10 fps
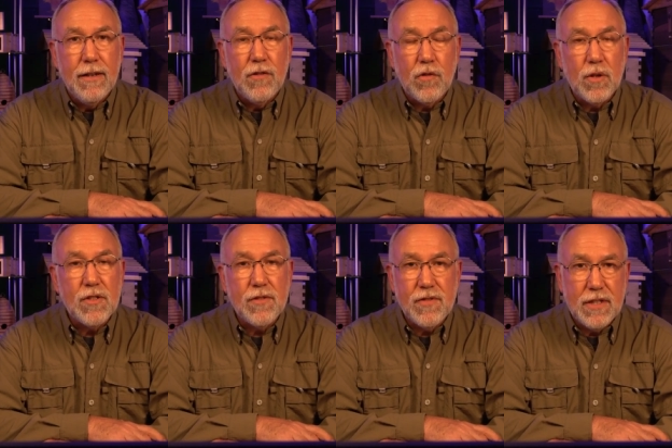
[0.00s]

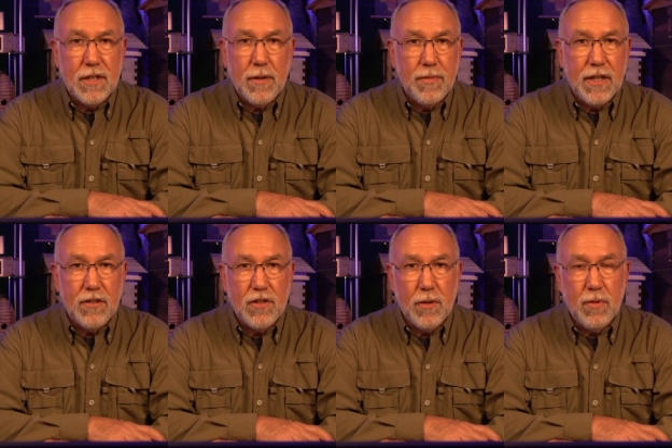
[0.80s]
source of syrup there.
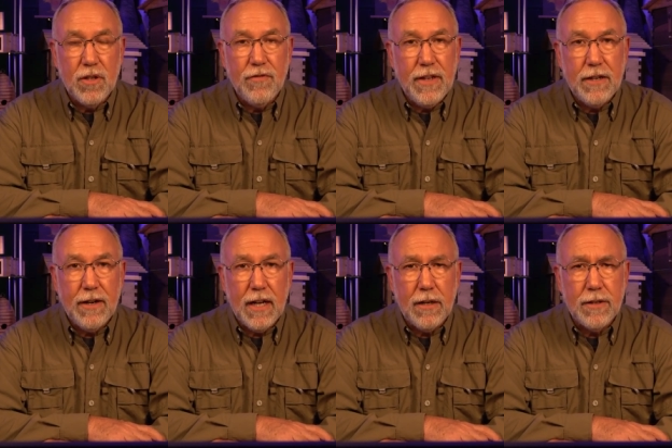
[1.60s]
So you put a
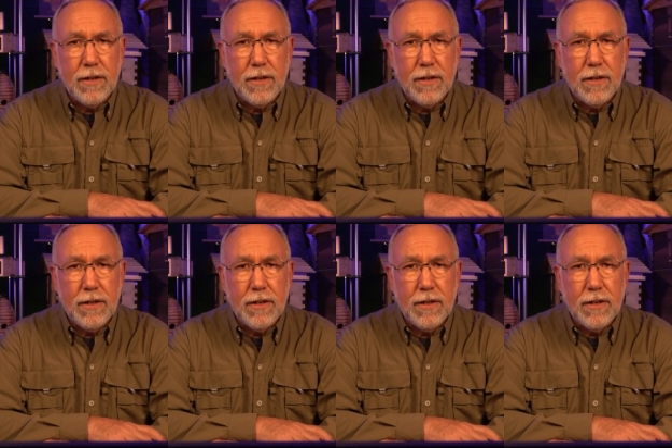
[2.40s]
feeder out.